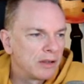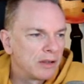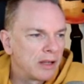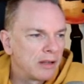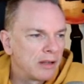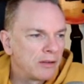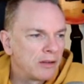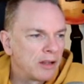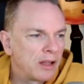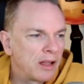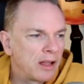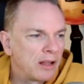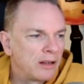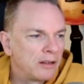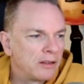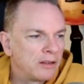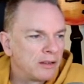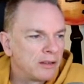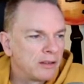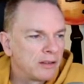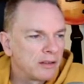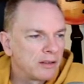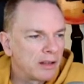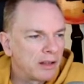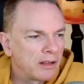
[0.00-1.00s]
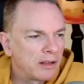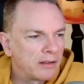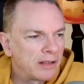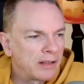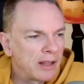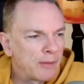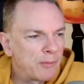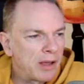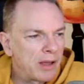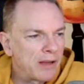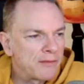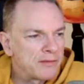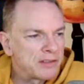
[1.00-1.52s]
And and
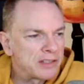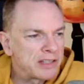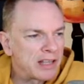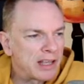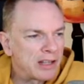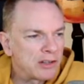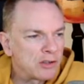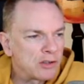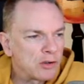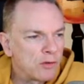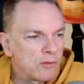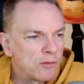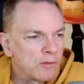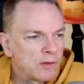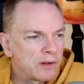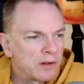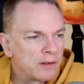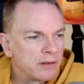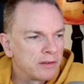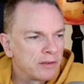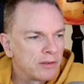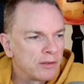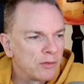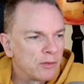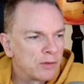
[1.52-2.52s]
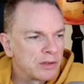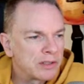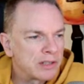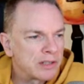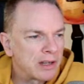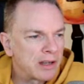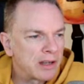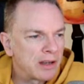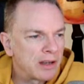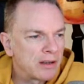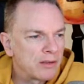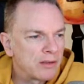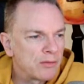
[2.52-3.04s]
then we have sent over, which
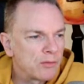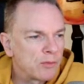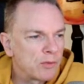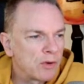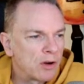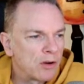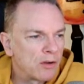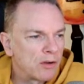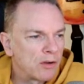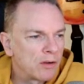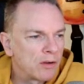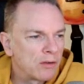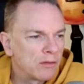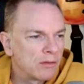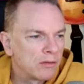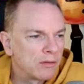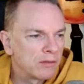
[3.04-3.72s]
or